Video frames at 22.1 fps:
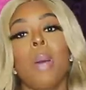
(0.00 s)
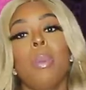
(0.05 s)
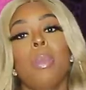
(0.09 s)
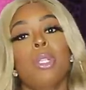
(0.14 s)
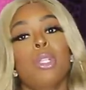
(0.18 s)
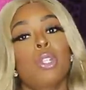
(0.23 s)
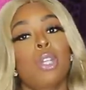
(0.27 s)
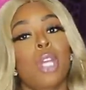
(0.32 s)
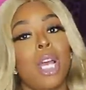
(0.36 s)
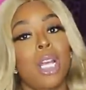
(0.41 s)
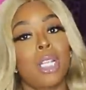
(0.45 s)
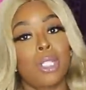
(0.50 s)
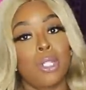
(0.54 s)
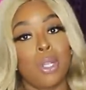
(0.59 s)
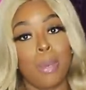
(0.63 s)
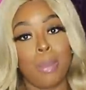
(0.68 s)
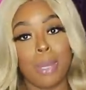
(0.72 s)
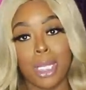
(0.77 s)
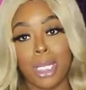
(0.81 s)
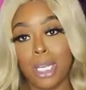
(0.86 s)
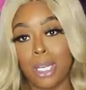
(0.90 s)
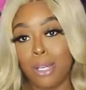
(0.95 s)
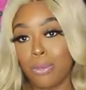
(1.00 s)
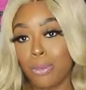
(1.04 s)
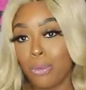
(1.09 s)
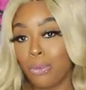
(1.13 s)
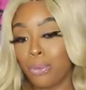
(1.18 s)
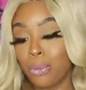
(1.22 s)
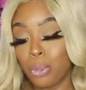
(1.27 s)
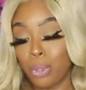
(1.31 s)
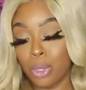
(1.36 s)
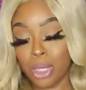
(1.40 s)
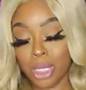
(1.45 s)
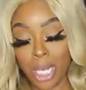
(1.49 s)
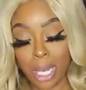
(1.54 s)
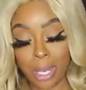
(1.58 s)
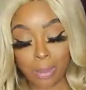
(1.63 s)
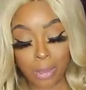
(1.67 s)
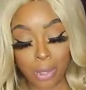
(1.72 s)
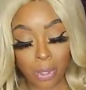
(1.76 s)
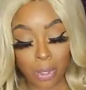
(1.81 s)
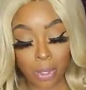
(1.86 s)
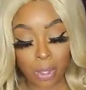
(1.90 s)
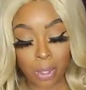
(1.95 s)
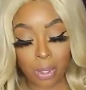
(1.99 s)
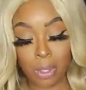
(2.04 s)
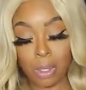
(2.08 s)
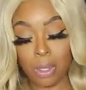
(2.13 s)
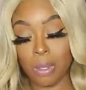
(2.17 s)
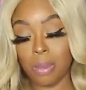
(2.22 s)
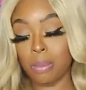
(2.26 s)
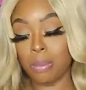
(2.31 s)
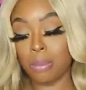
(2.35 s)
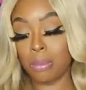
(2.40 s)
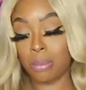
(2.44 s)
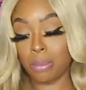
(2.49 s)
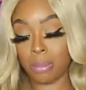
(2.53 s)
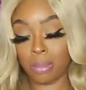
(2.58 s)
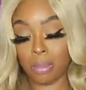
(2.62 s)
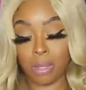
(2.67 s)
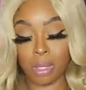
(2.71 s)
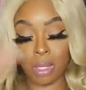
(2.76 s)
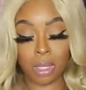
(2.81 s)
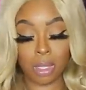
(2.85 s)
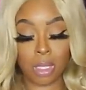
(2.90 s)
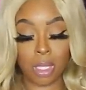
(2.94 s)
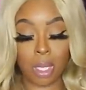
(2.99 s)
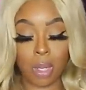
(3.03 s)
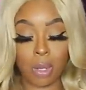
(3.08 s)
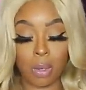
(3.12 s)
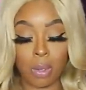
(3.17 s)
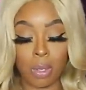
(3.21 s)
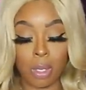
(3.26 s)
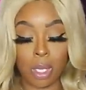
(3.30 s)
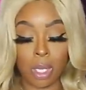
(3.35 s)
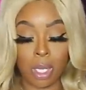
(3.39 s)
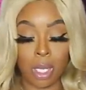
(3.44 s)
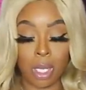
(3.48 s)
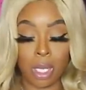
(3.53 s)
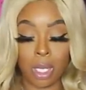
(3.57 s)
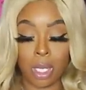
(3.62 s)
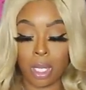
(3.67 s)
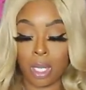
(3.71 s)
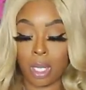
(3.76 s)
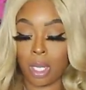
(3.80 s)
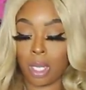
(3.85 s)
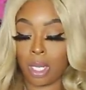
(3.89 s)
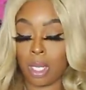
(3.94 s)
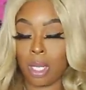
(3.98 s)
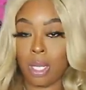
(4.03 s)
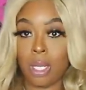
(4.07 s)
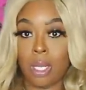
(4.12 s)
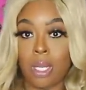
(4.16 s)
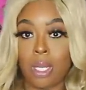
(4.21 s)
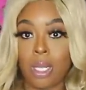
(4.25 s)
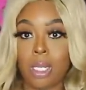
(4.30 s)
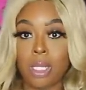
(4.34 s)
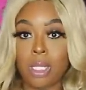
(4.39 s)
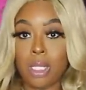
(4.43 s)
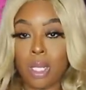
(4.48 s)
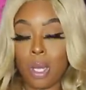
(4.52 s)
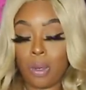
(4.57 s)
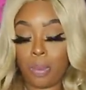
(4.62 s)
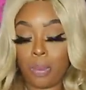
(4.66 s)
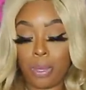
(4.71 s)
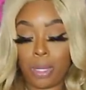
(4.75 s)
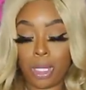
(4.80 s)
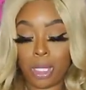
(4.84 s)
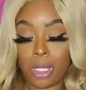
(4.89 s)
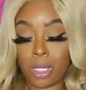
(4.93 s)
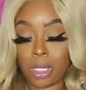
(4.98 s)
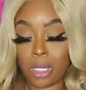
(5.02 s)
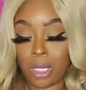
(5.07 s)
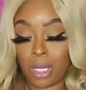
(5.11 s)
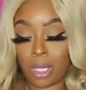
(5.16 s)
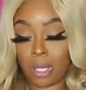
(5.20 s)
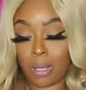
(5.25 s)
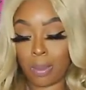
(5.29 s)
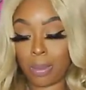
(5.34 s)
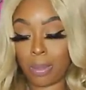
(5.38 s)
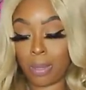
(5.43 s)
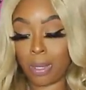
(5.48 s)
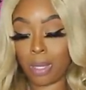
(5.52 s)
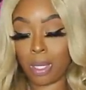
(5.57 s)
But you guys know I'm a Neverfull type girl. So let's open this up.